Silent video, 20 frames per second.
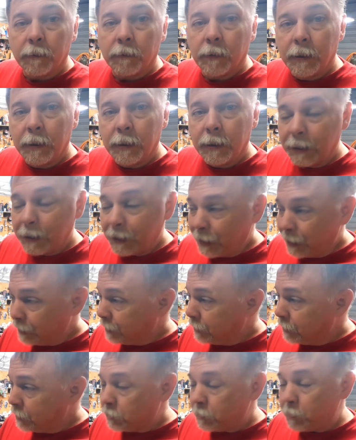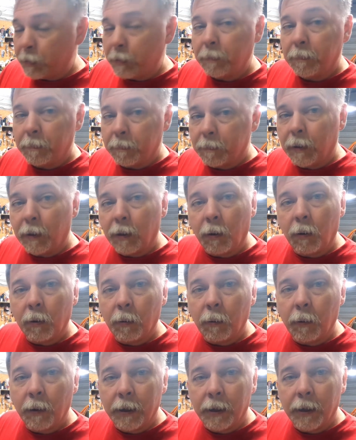And that gets me a long
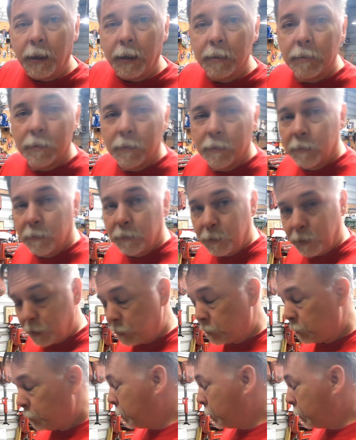way, guys. It gets me